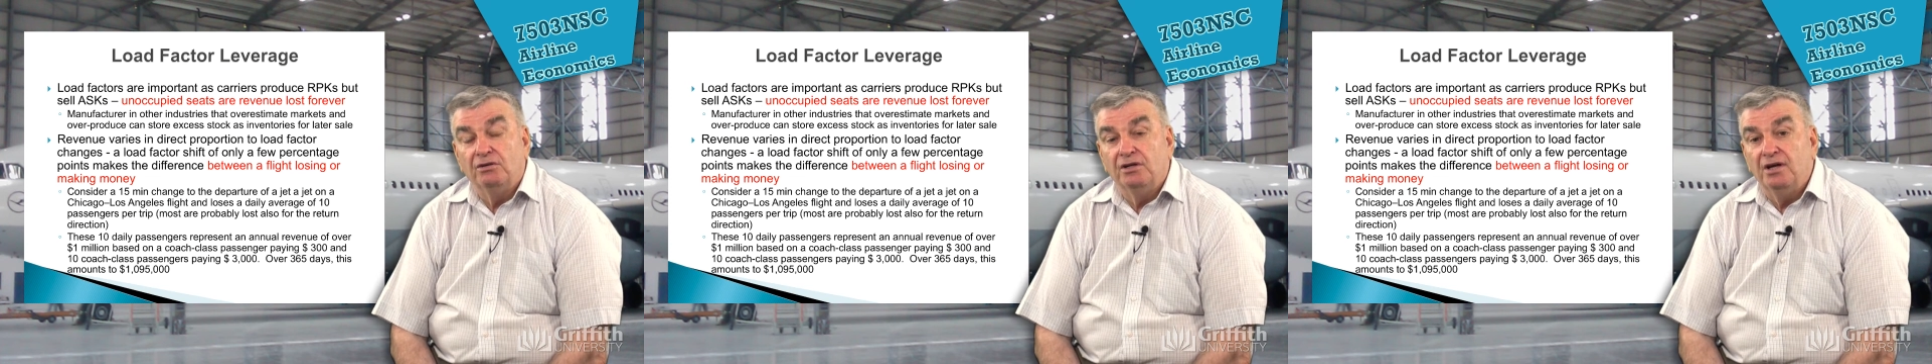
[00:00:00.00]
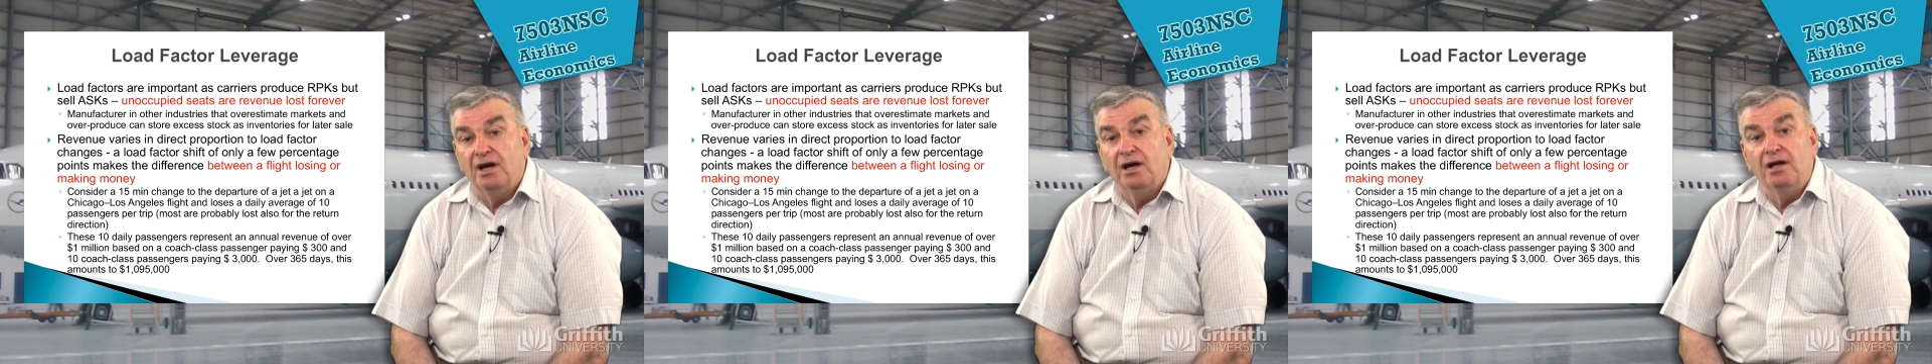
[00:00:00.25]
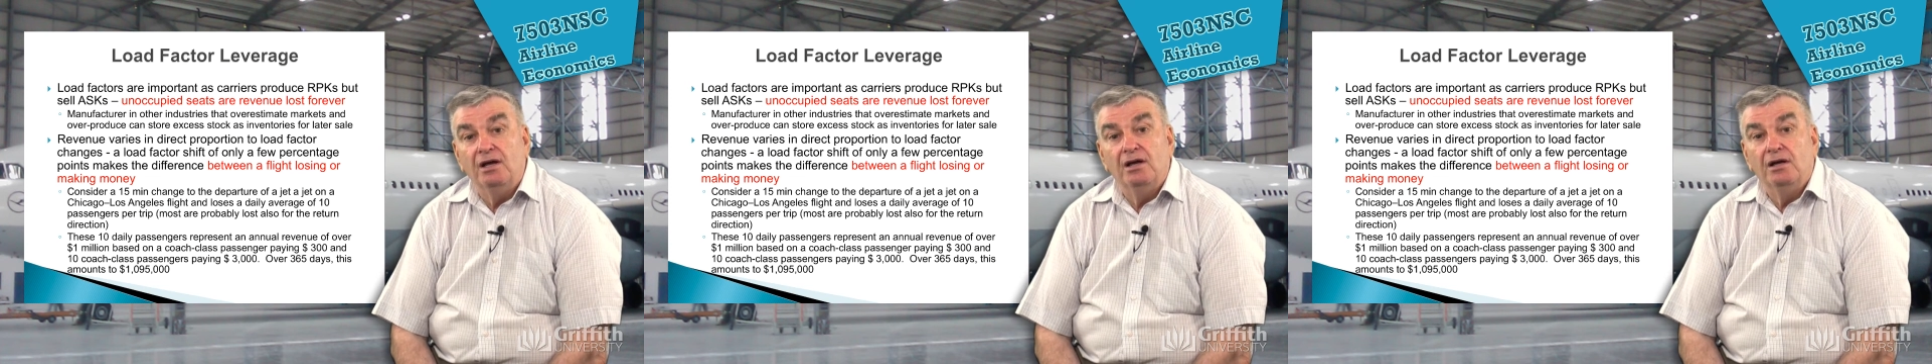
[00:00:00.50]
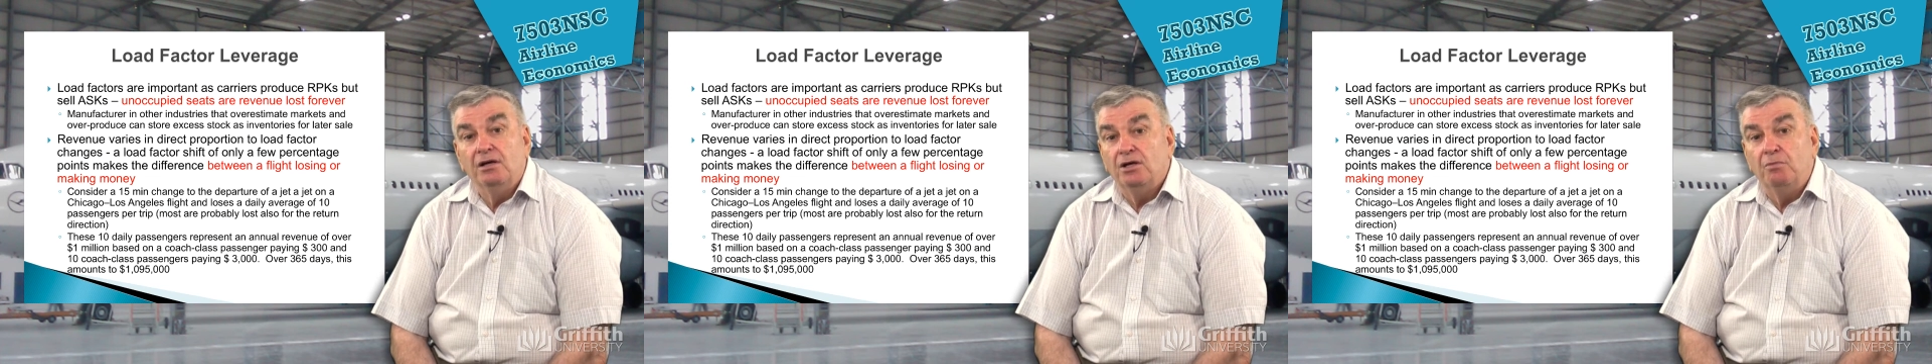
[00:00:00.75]
today
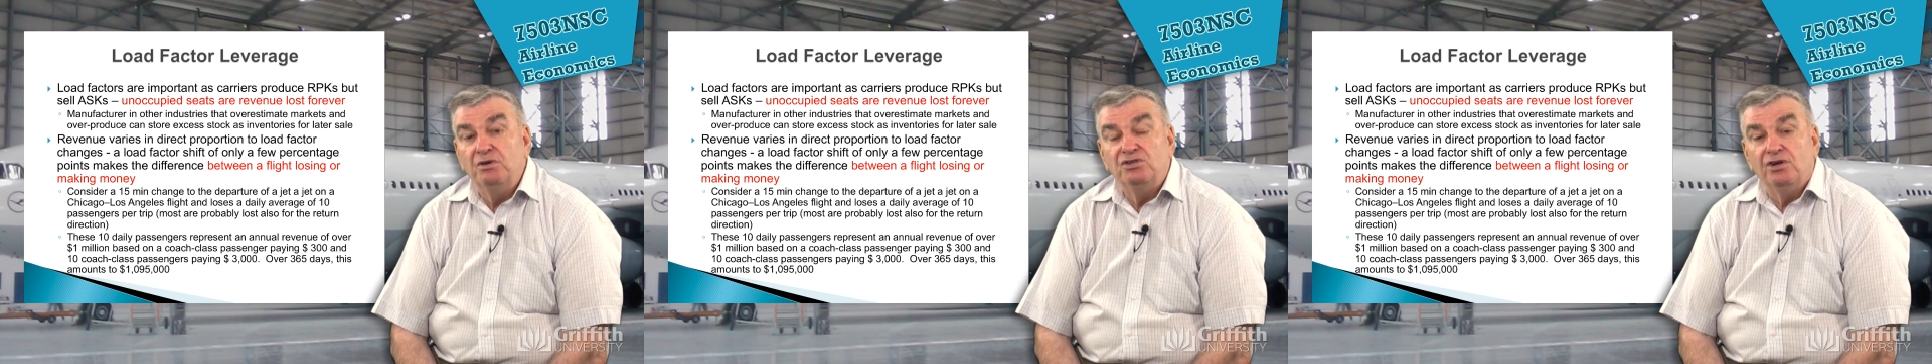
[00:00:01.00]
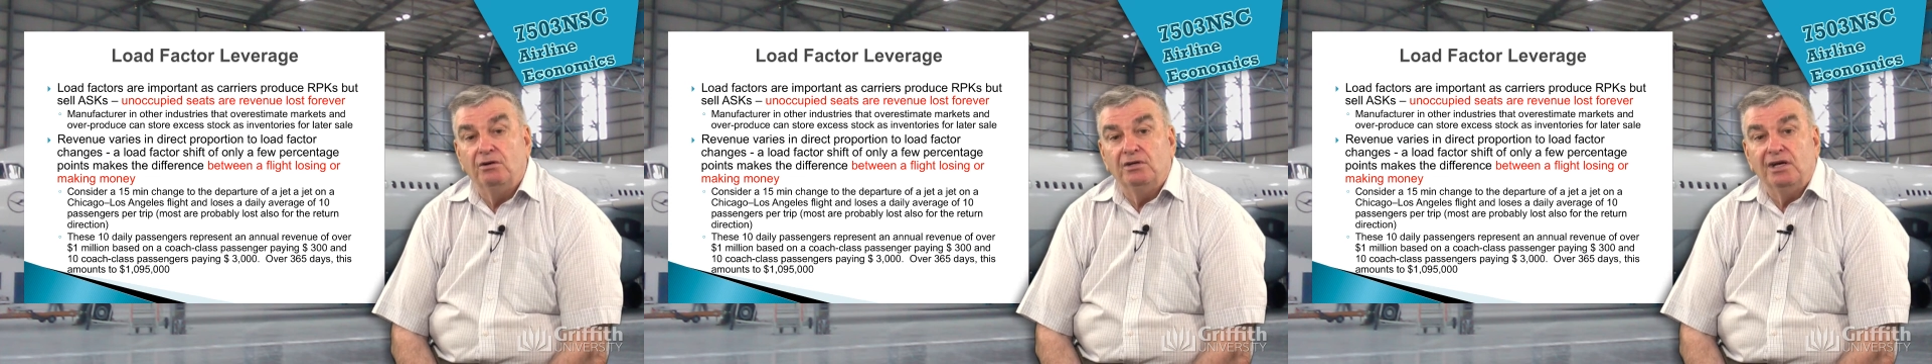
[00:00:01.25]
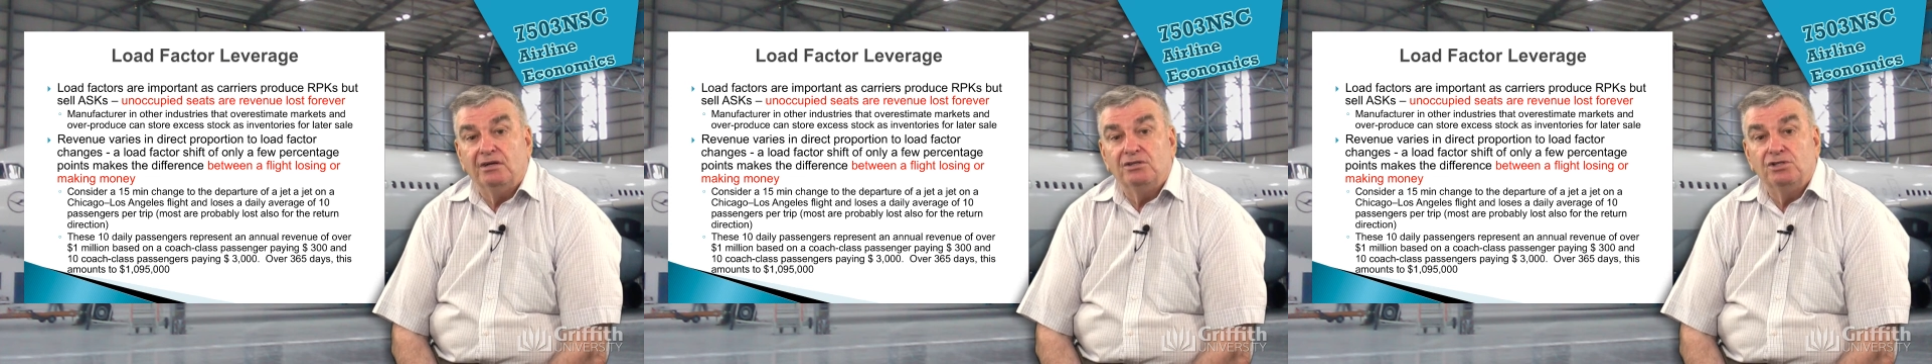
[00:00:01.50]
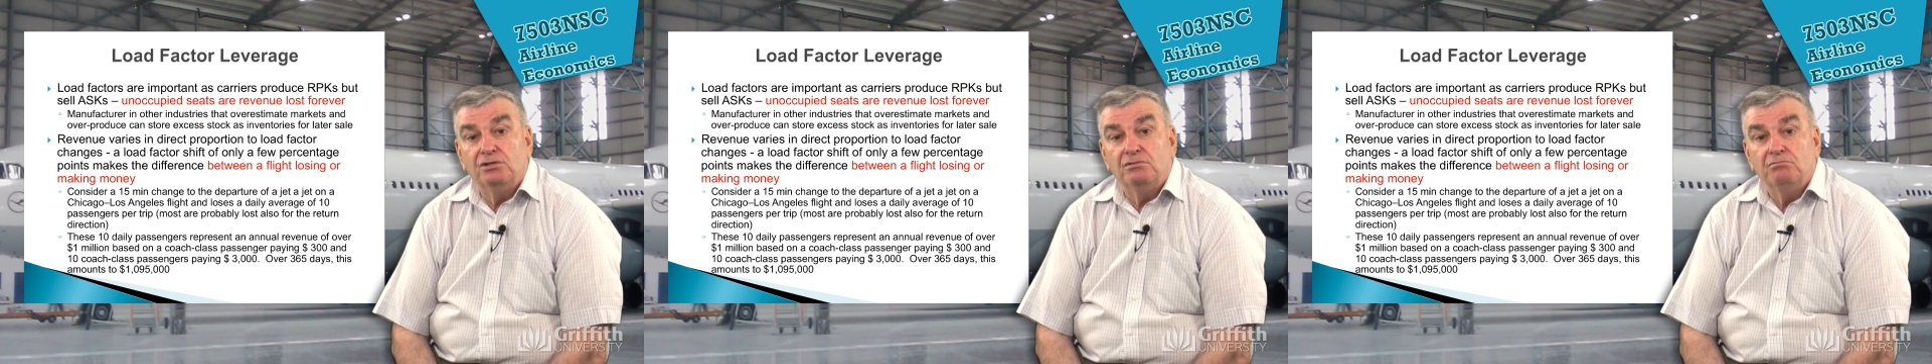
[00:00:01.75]
can be sold
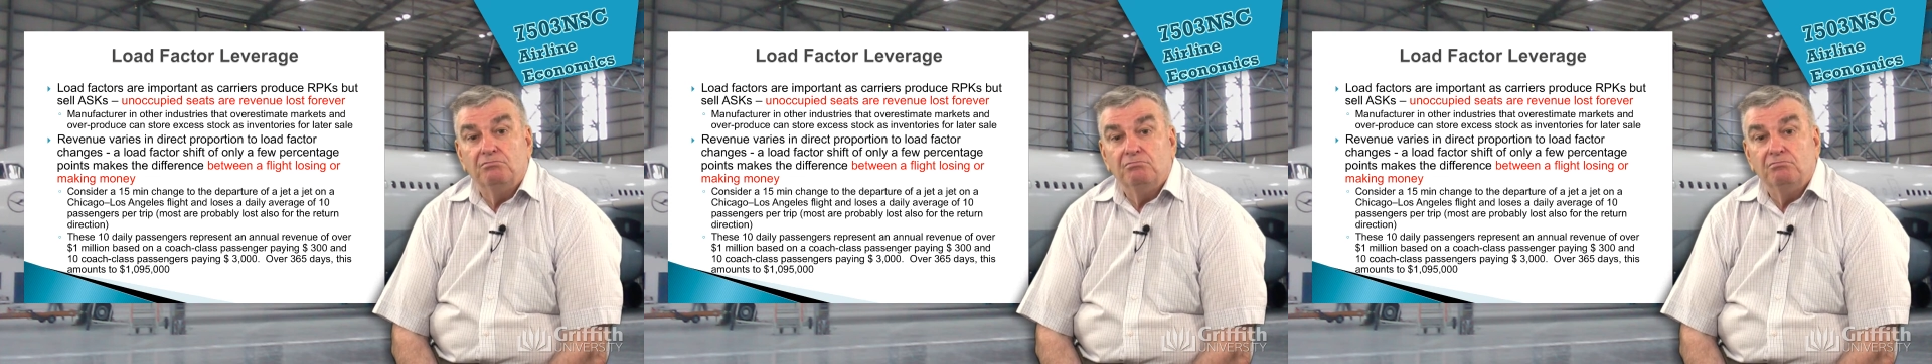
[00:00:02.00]
next